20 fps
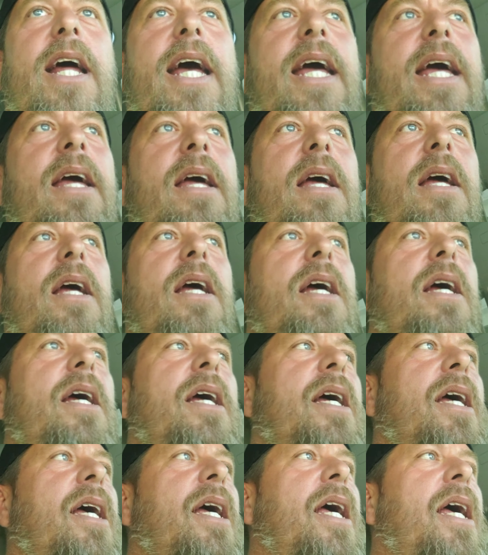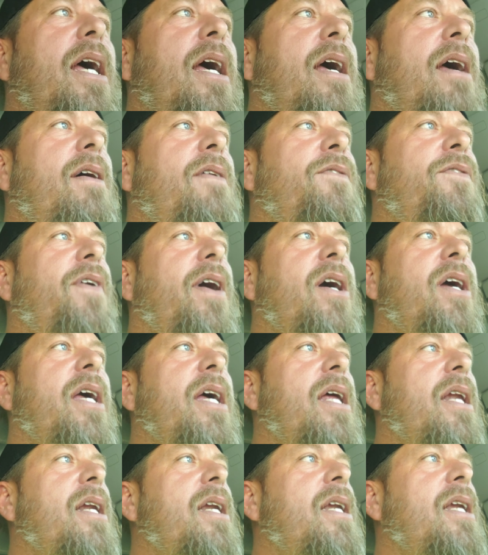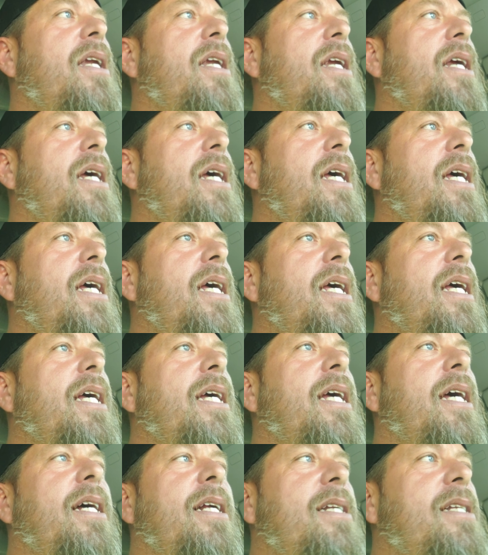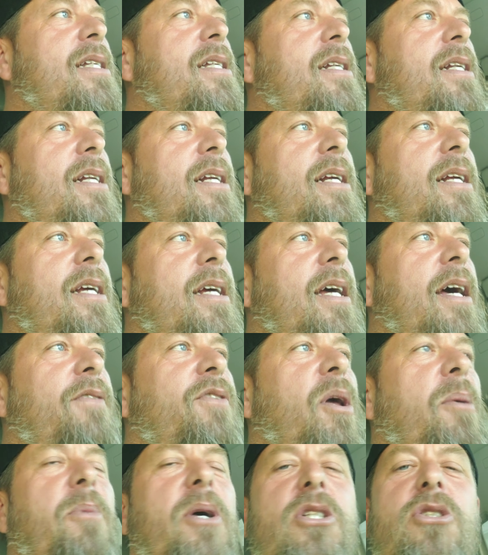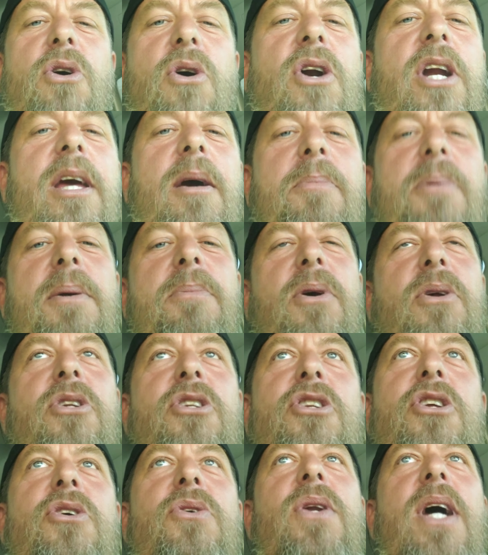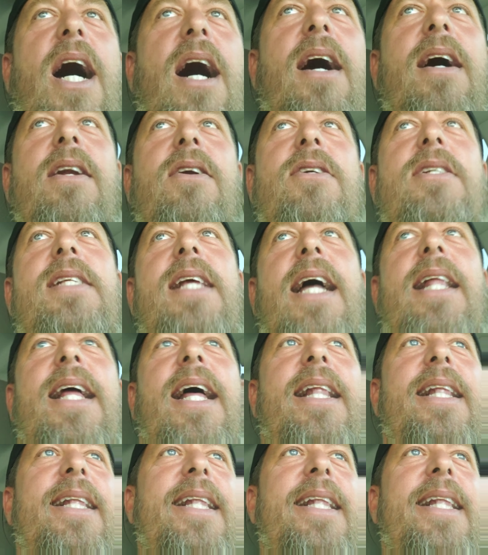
day, and fucking, because if the majority of people do not understand that